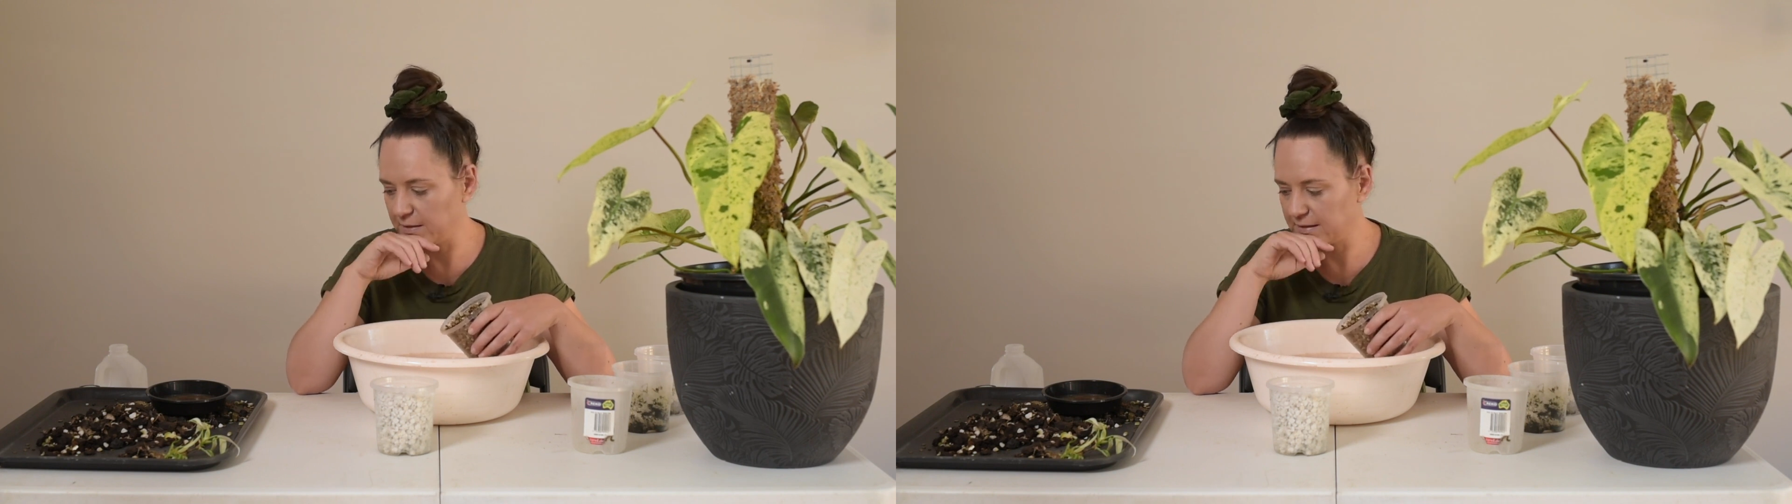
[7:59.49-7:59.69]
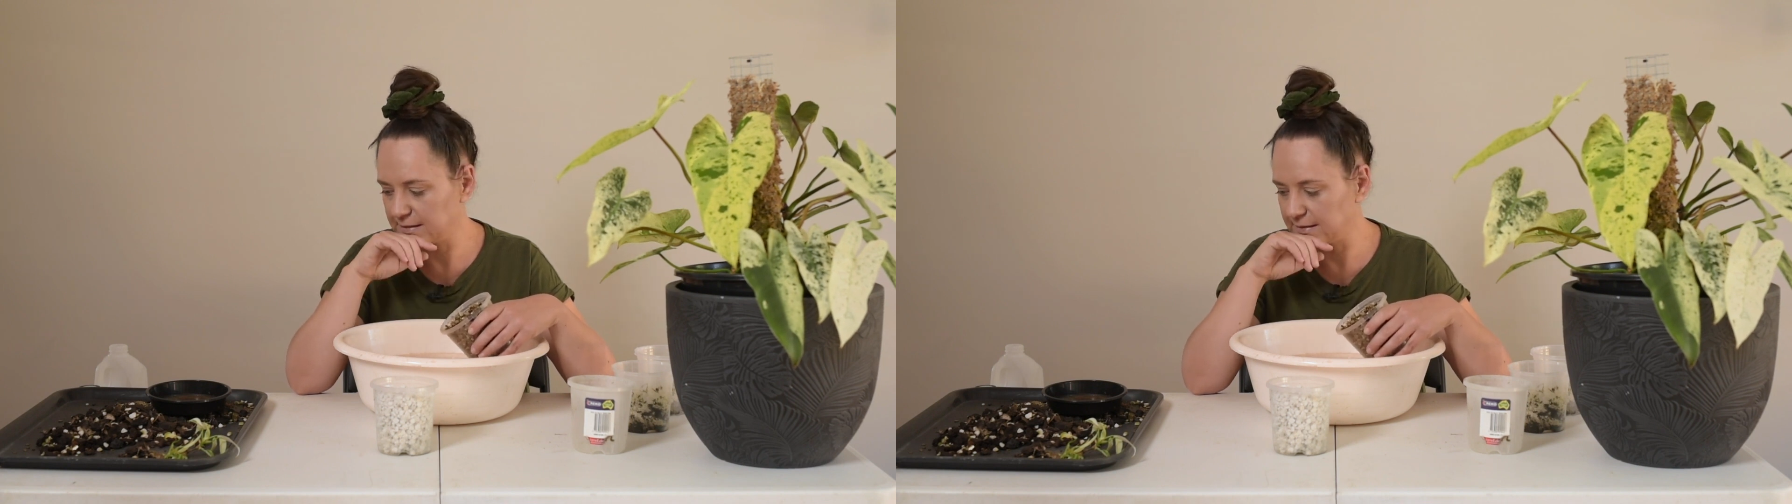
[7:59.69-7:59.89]

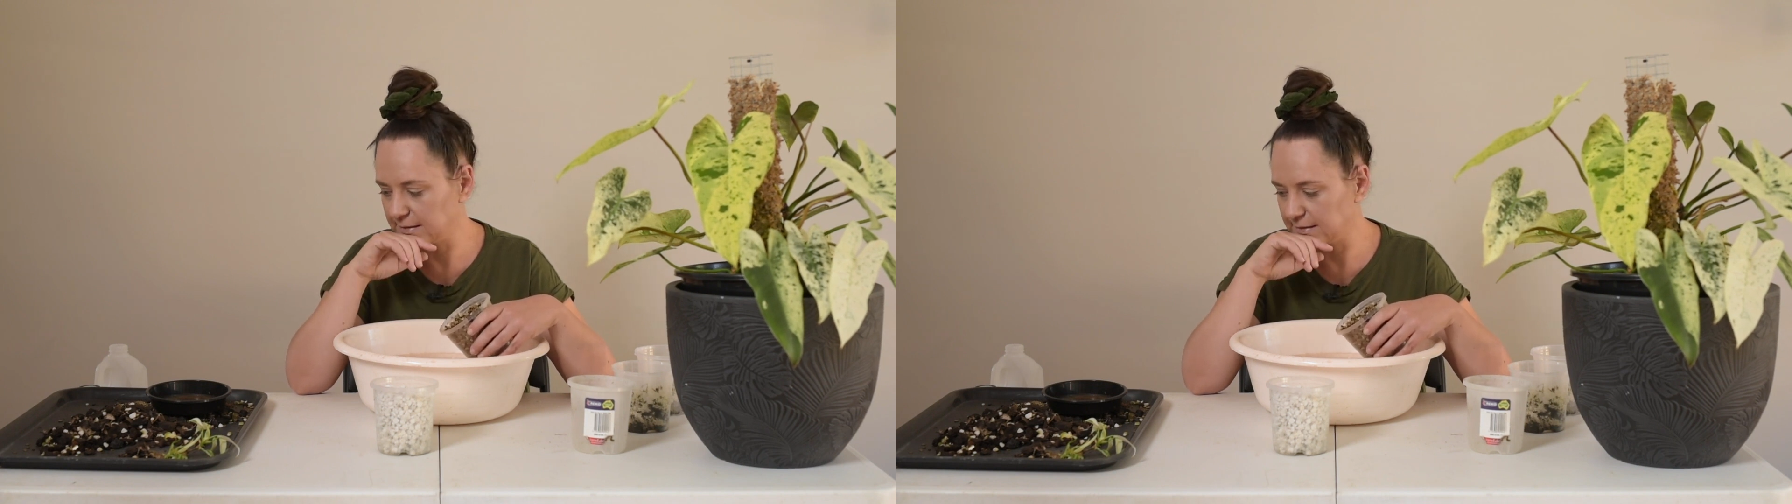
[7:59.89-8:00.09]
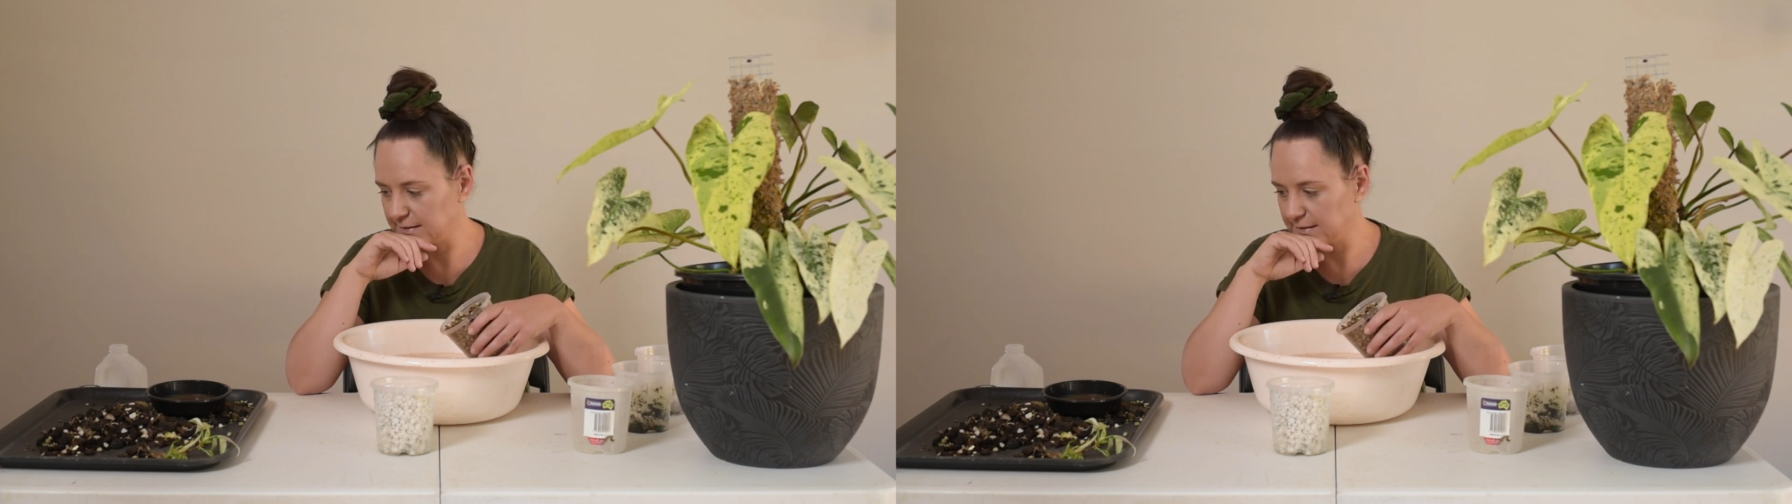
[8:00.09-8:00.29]

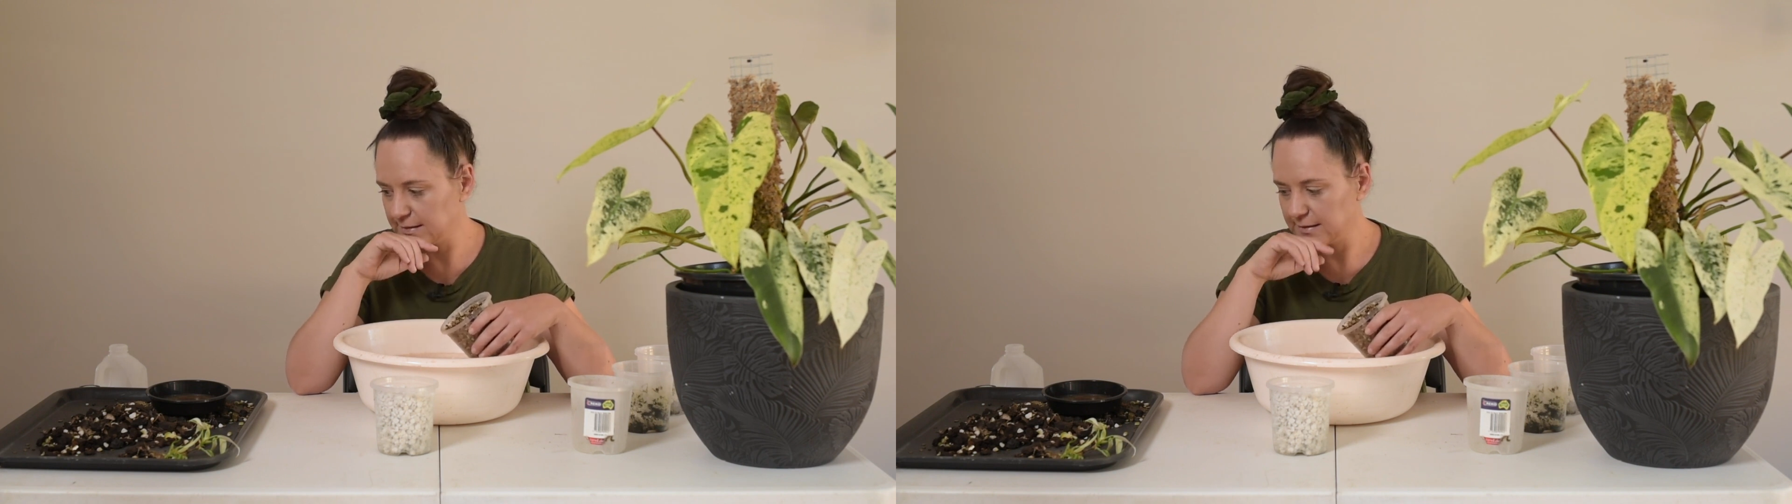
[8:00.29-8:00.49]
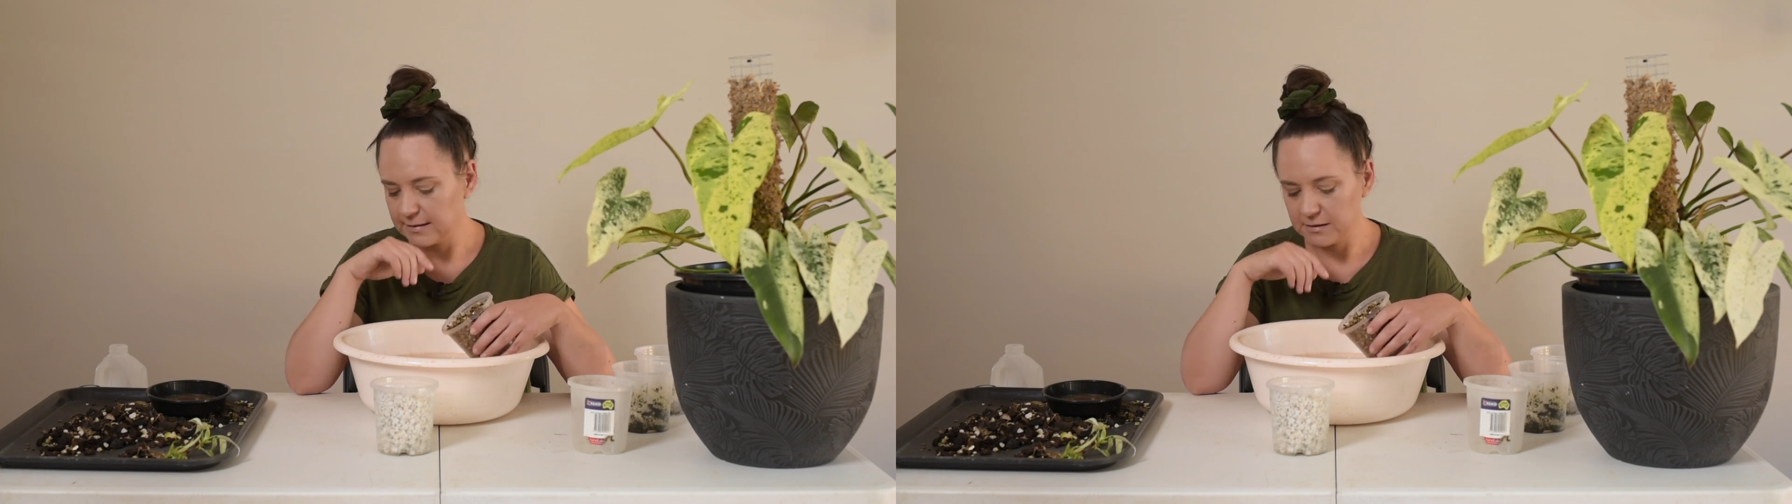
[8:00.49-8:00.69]
mixes
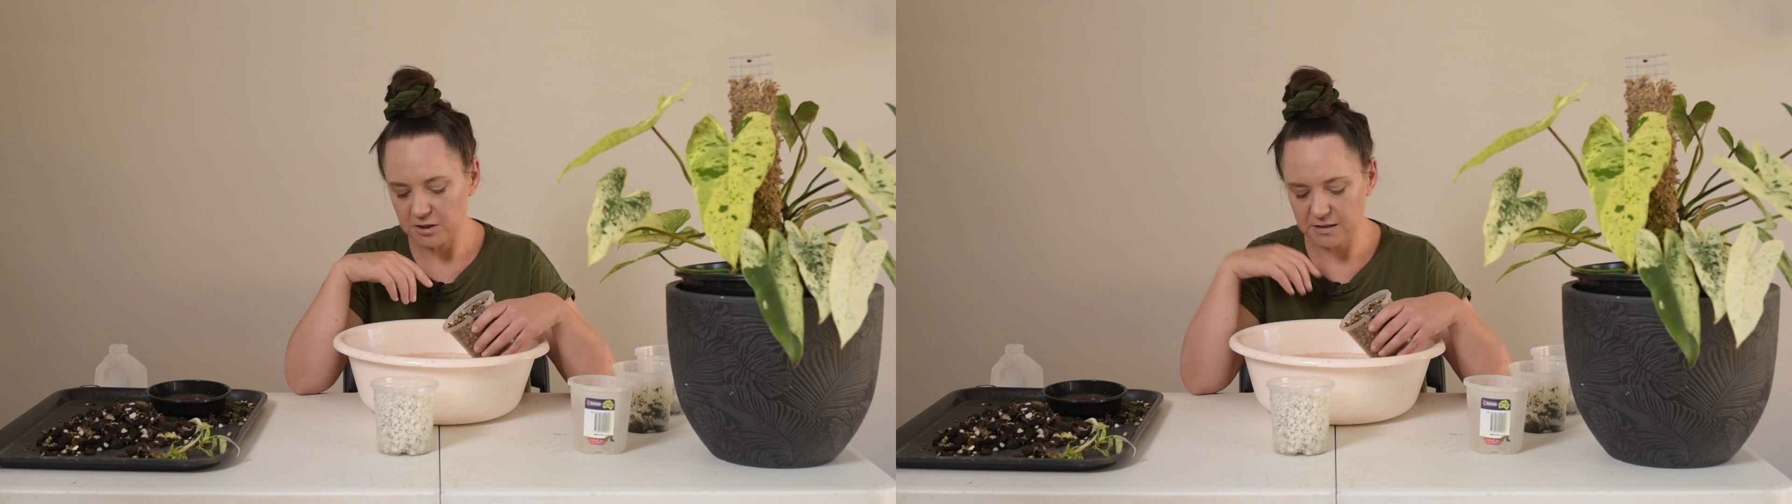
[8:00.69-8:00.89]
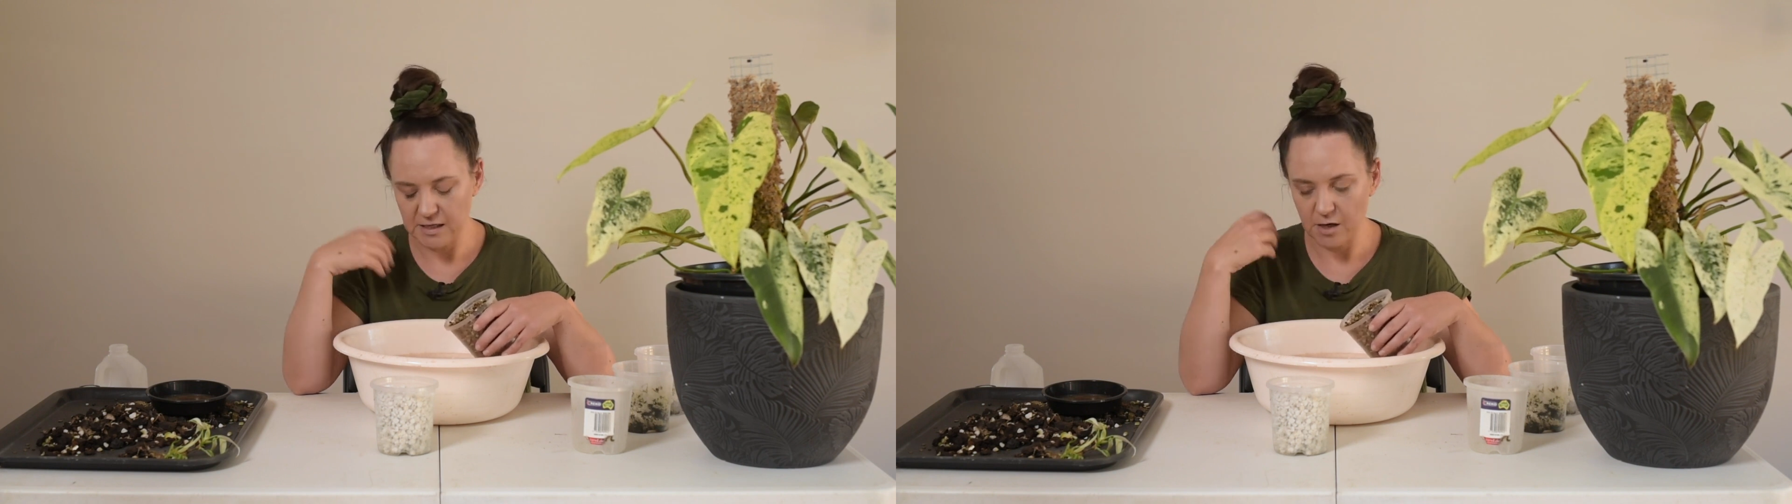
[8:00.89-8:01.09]
just to